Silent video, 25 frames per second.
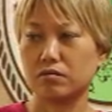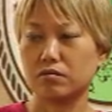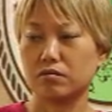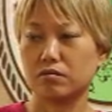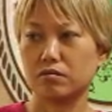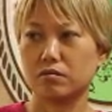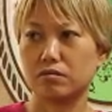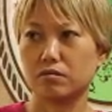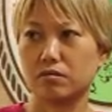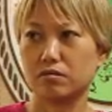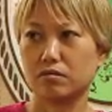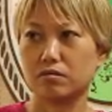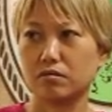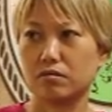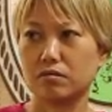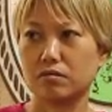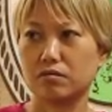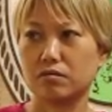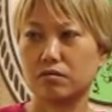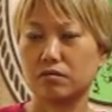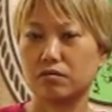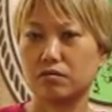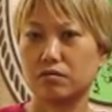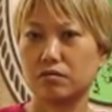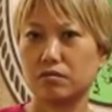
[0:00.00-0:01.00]

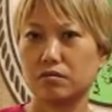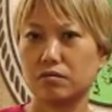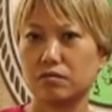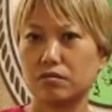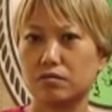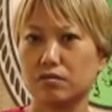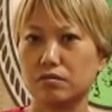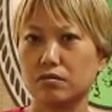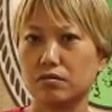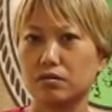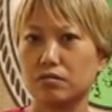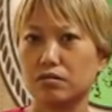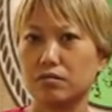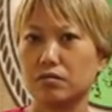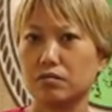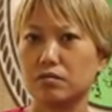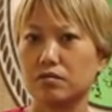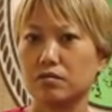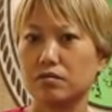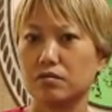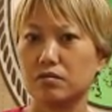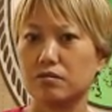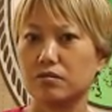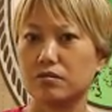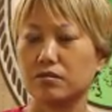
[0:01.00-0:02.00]

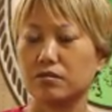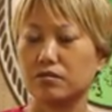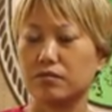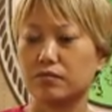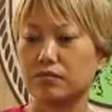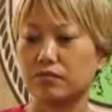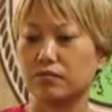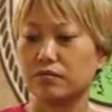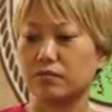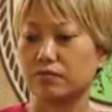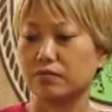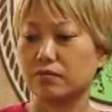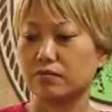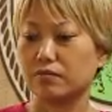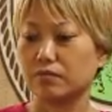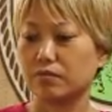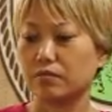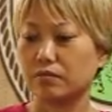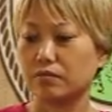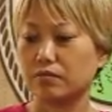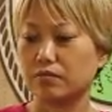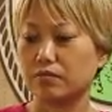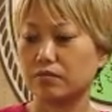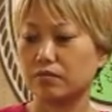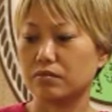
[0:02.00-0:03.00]

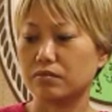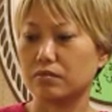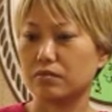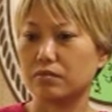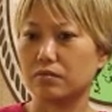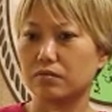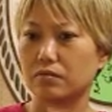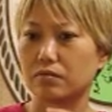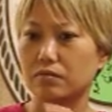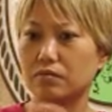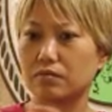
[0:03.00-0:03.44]
(silent)